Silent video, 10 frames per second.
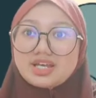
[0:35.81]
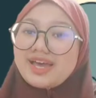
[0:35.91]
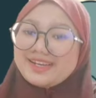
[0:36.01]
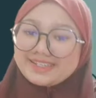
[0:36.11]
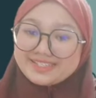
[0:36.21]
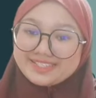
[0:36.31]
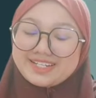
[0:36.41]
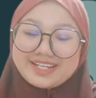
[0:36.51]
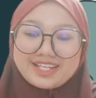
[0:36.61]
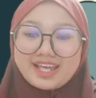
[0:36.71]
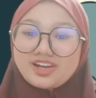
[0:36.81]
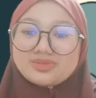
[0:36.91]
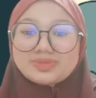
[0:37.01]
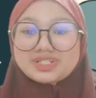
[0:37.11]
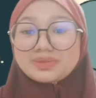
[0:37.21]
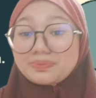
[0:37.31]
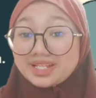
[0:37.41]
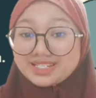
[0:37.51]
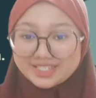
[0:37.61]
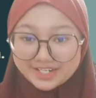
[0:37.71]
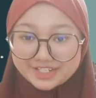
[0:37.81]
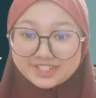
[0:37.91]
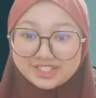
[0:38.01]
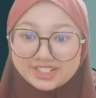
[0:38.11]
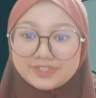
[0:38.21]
energy they cannot be replaced naturally.